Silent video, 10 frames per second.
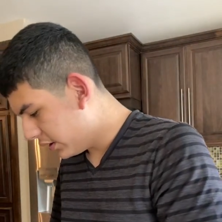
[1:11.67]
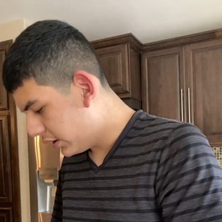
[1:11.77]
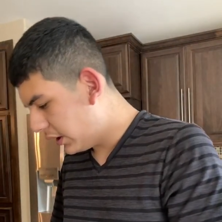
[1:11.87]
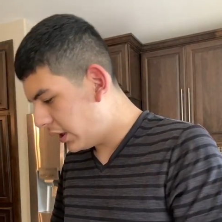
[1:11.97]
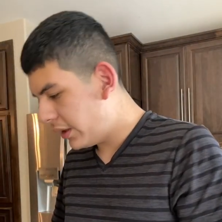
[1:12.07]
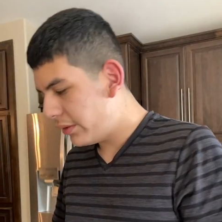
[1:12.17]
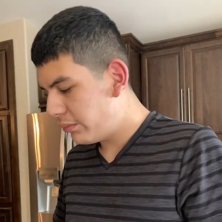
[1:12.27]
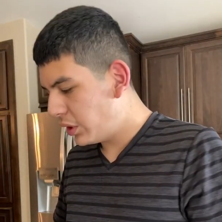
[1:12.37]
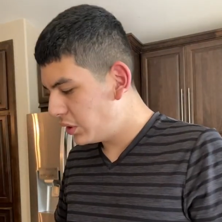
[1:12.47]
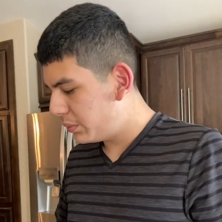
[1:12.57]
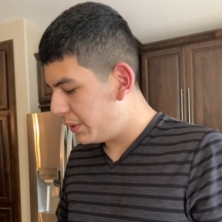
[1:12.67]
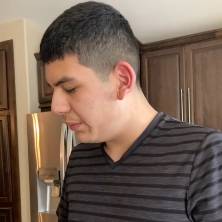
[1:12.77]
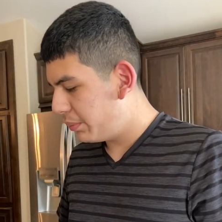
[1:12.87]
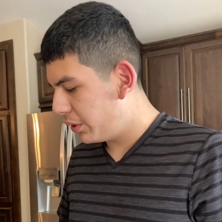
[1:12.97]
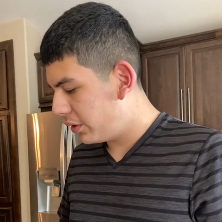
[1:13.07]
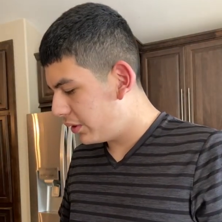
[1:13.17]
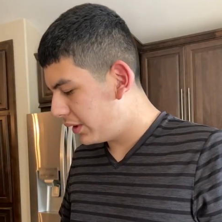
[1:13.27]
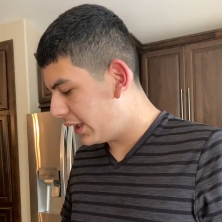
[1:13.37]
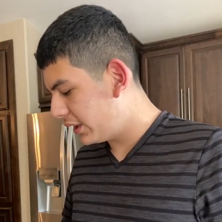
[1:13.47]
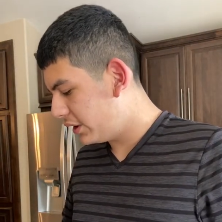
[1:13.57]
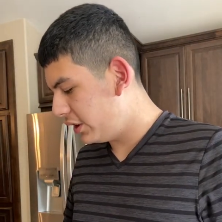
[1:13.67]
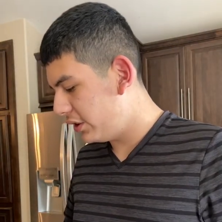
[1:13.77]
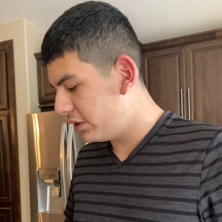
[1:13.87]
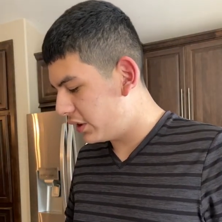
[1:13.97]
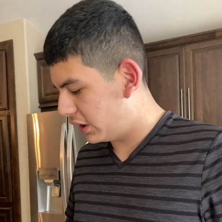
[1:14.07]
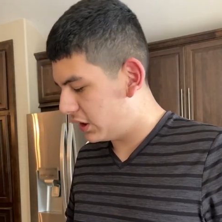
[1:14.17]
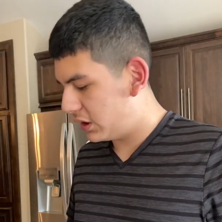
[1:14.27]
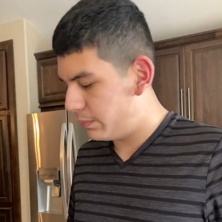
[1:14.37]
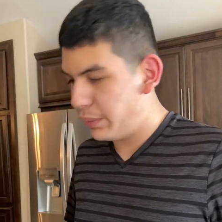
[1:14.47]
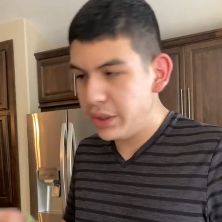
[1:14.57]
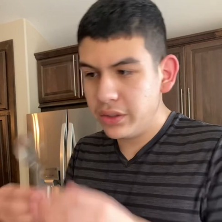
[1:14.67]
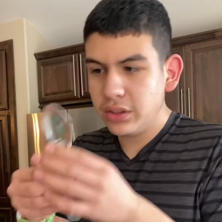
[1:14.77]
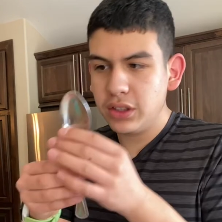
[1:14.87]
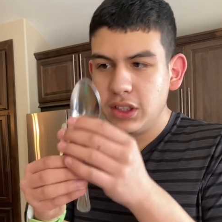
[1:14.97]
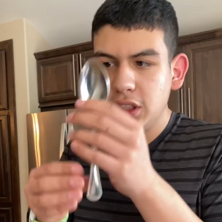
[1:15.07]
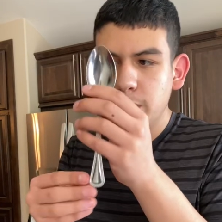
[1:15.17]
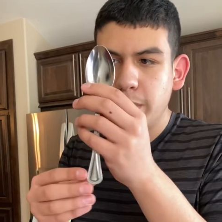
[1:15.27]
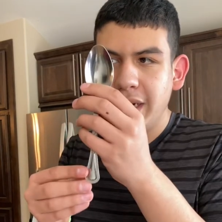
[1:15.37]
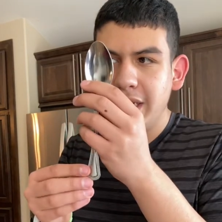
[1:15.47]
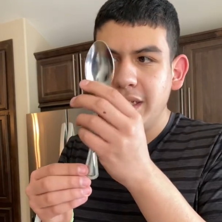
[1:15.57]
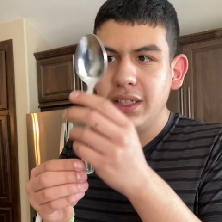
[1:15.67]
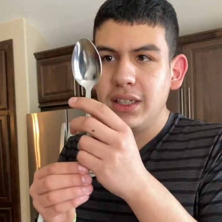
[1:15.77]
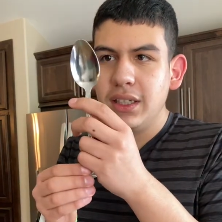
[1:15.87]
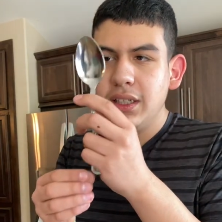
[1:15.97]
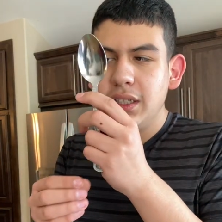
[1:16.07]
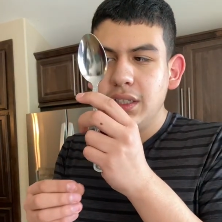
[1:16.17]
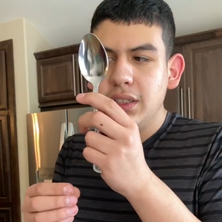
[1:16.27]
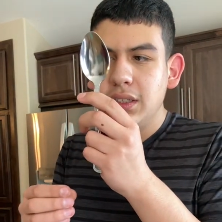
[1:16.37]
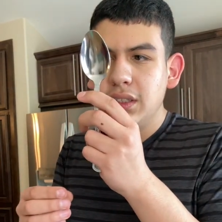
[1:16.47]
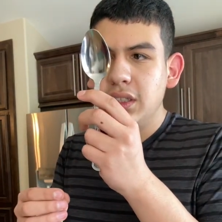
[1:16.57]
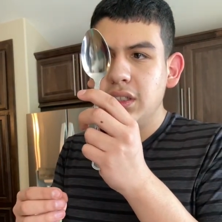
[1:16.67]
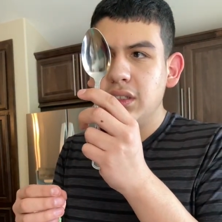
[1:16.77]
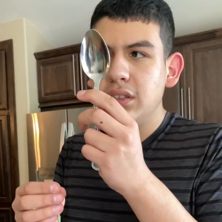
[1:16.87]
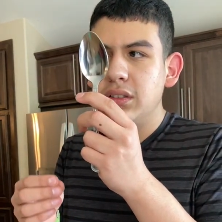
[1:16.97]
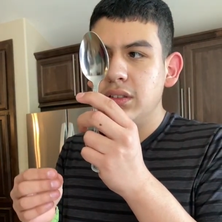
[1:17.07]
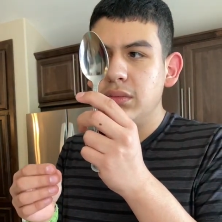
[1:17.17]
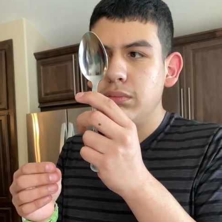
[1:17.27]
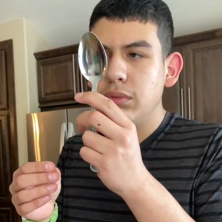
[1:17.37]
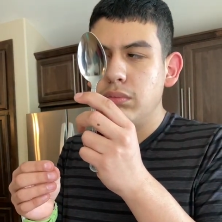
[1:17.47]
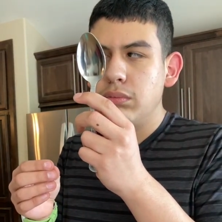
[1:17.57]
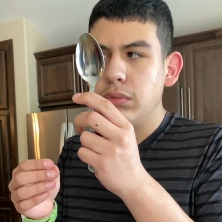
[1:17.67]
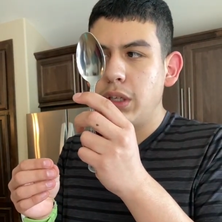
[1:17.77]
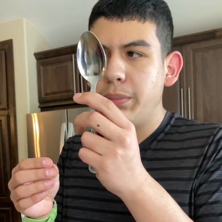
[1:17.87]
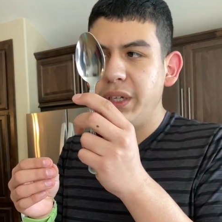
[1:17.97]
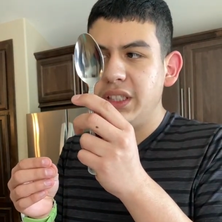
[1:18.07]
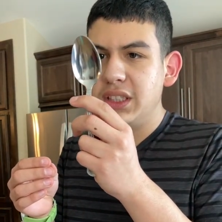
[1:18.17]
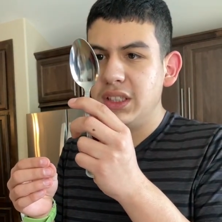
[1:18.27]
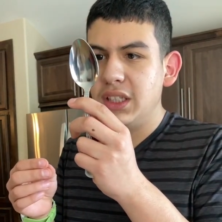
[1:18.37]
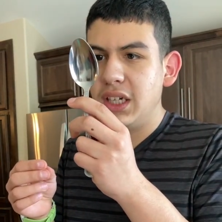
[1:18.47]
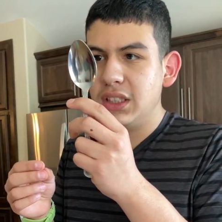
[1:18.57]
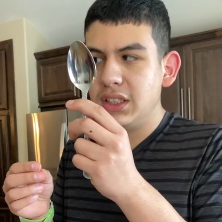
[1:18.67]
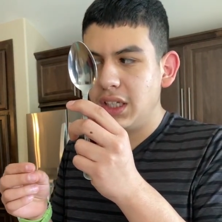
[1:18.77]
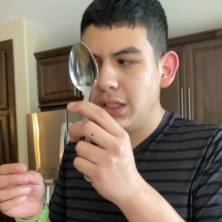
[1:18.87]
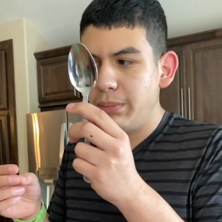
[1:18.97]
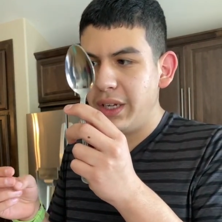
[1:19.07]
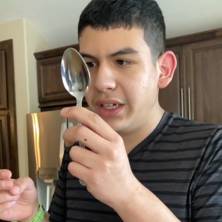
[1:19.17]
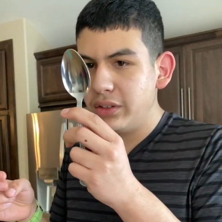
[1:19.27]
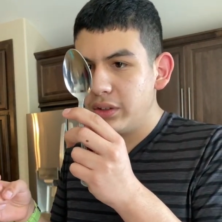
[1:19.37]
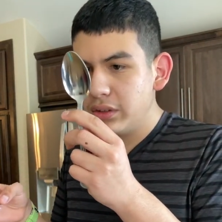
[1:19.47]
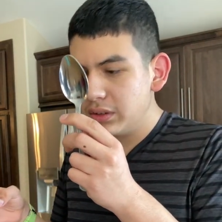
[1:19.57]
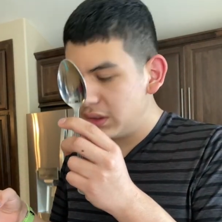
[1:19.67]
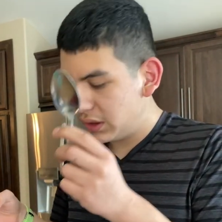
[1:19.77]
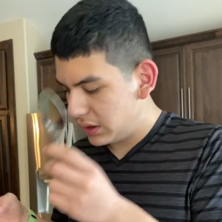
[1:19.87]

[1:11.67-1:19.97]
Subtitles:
And most people like to use a spoon to spread their pizza sauce on the bagels.